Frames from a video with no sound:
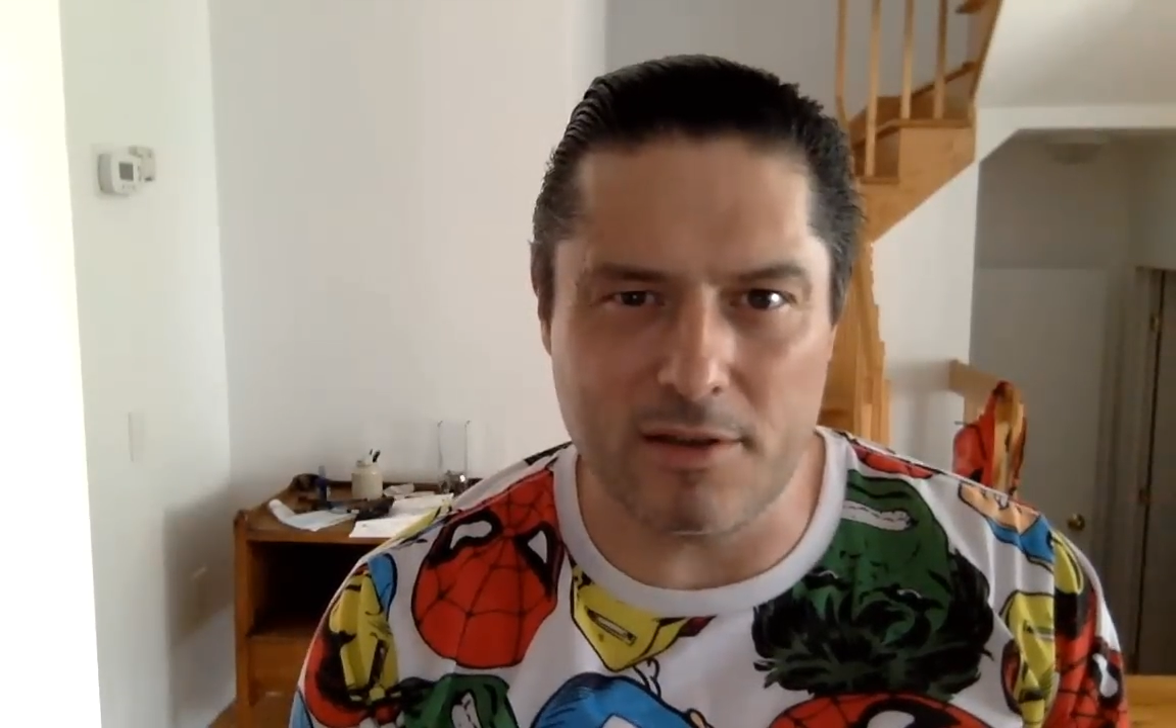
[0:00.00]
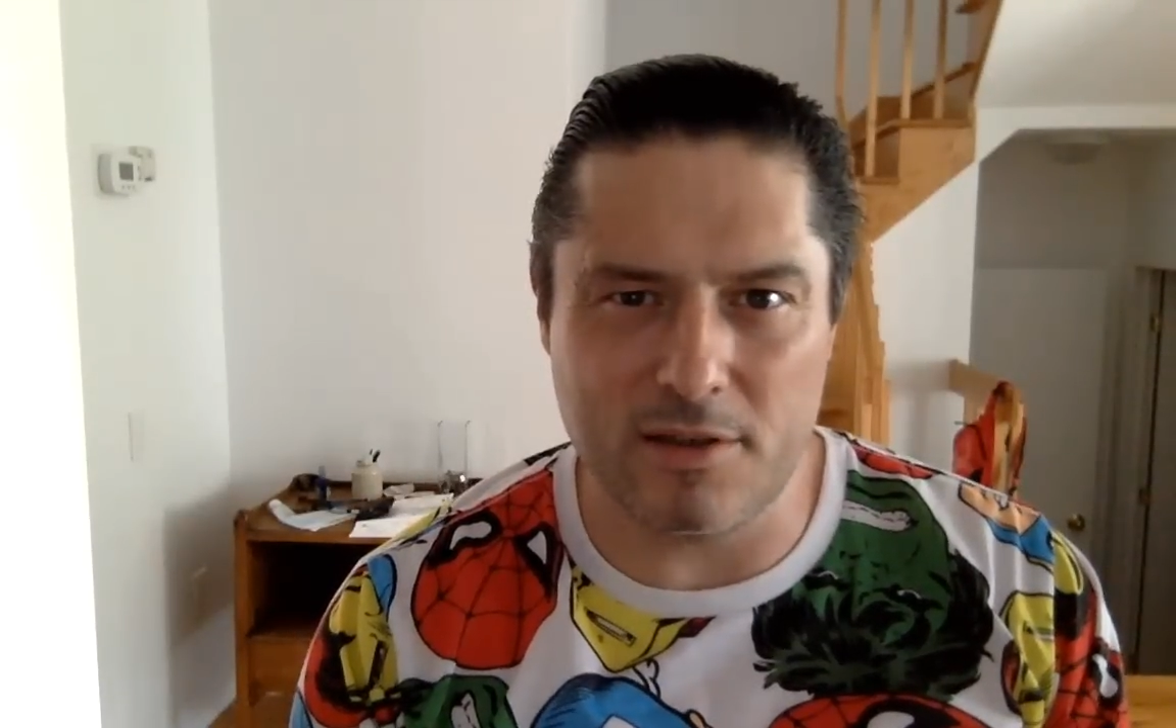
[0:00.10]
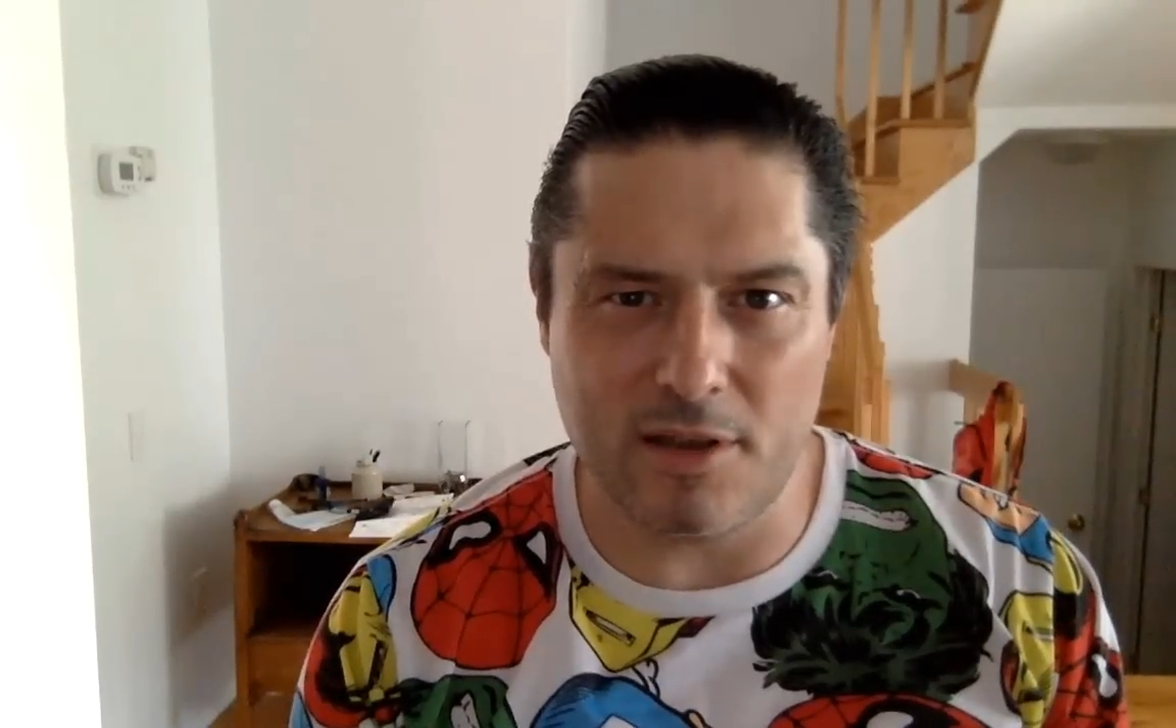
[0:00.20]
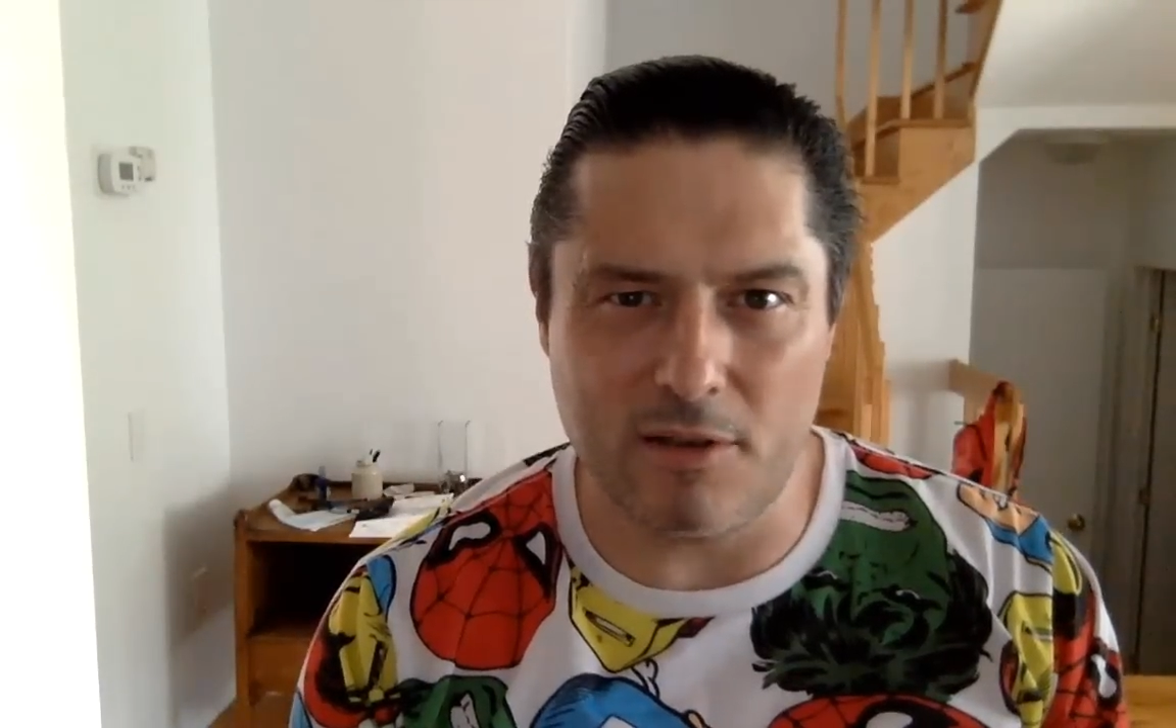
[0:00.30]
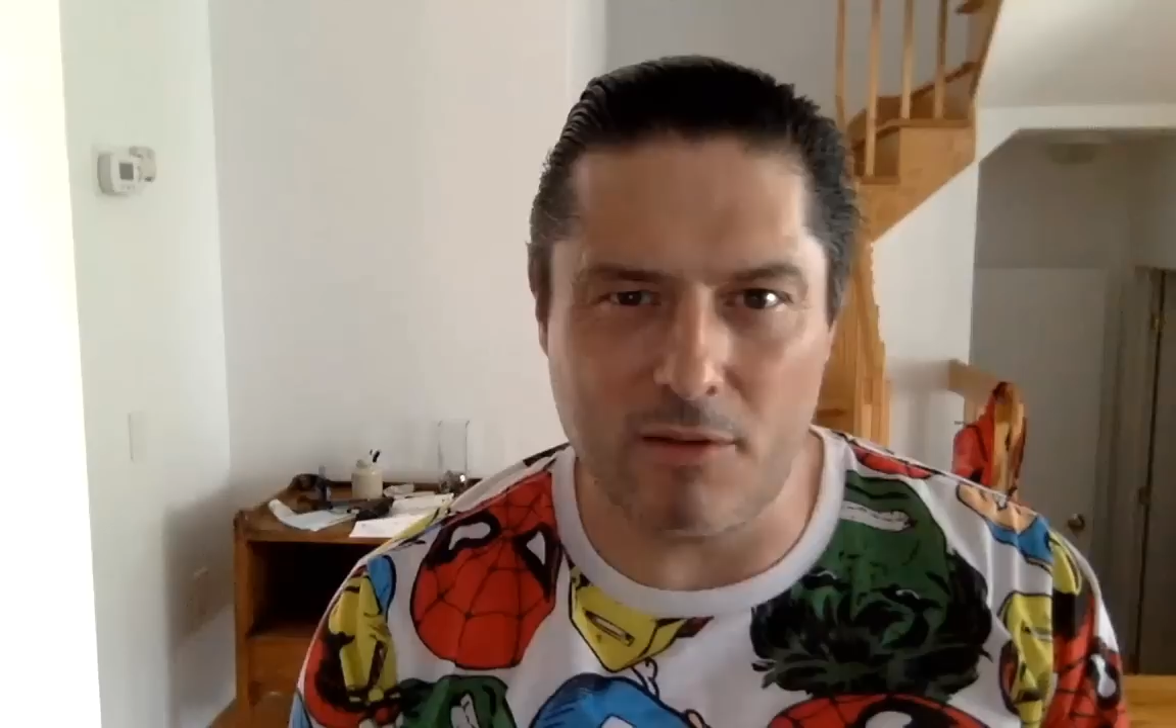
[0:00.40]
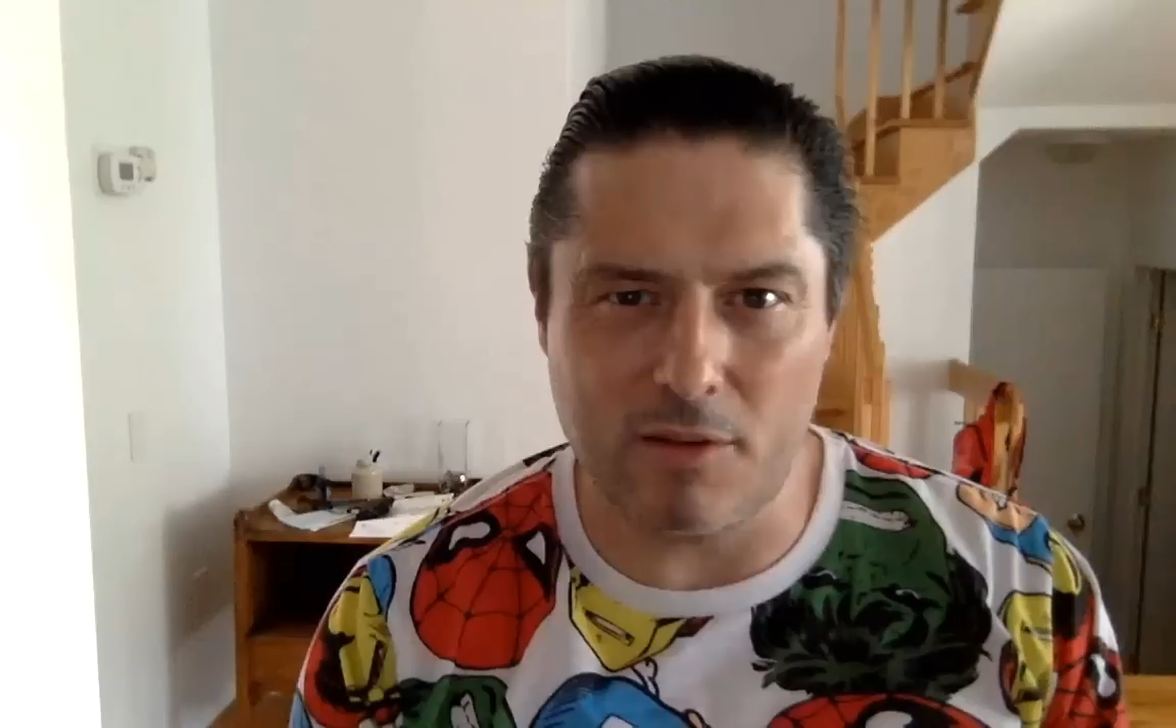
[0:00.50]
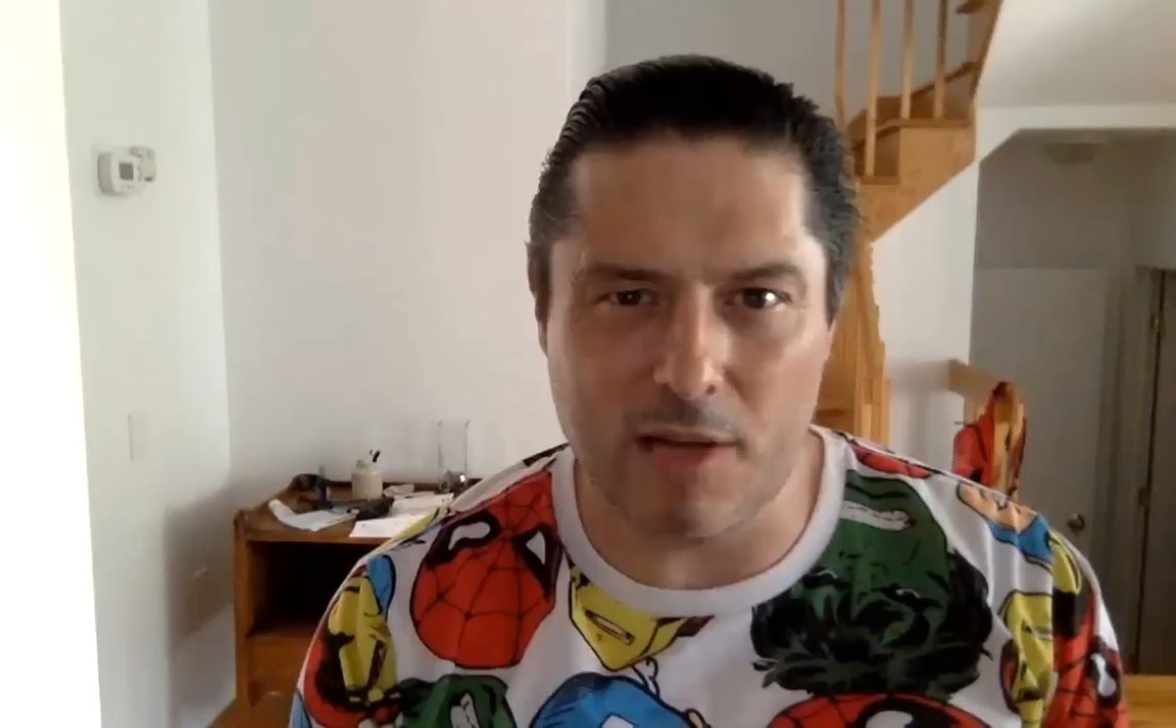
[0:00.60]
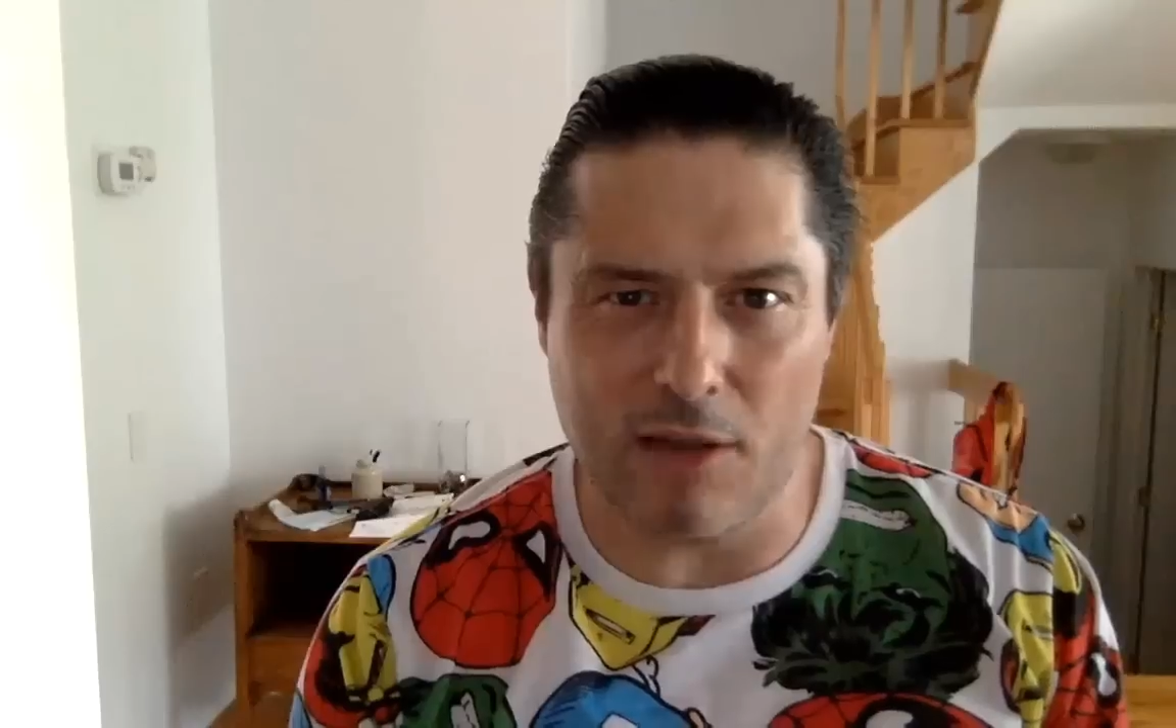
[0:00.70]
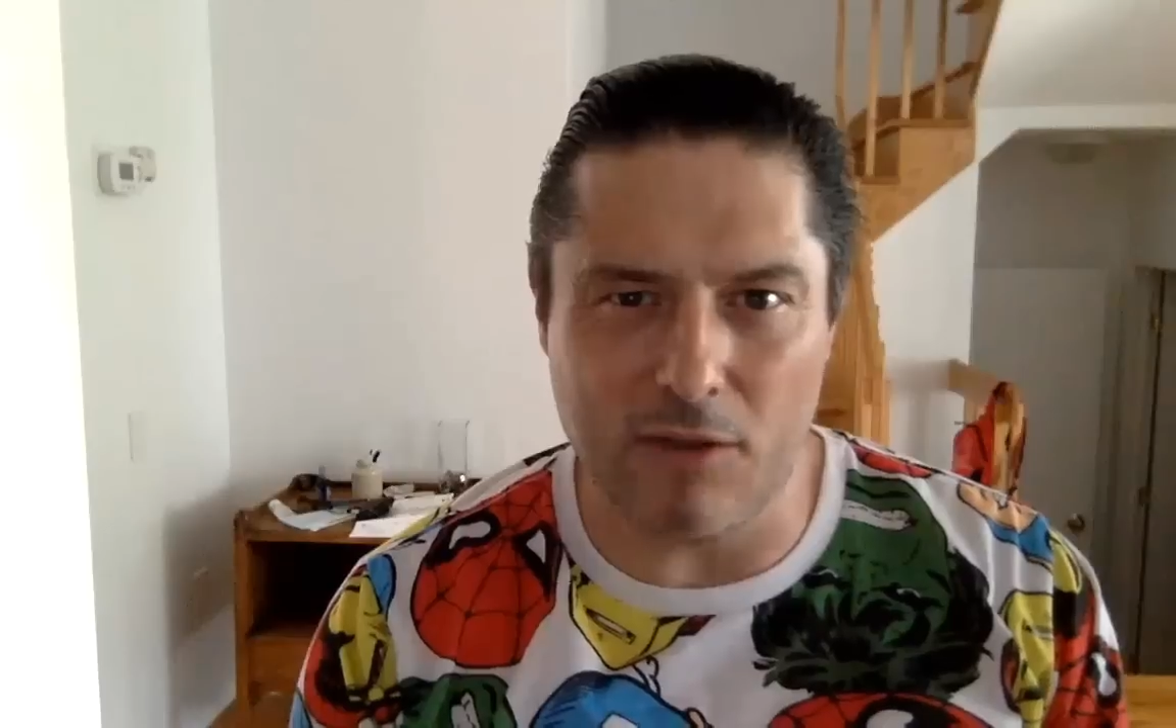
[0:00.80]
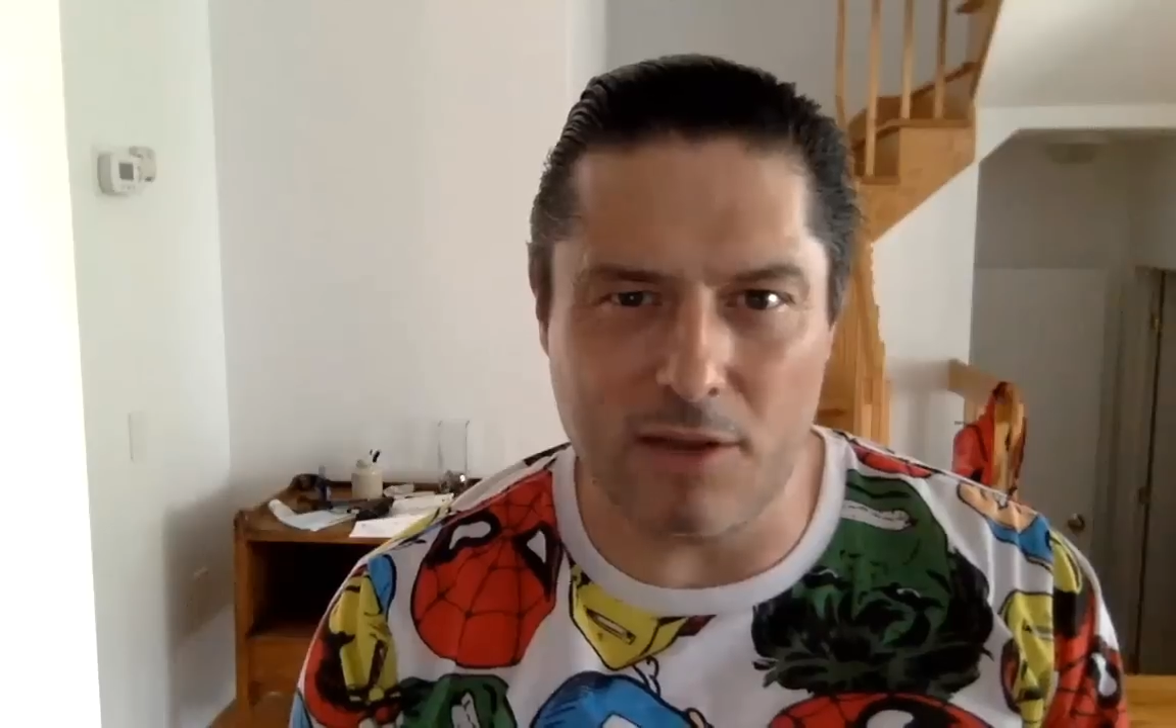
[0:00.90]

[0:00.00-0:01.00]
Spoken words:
So get on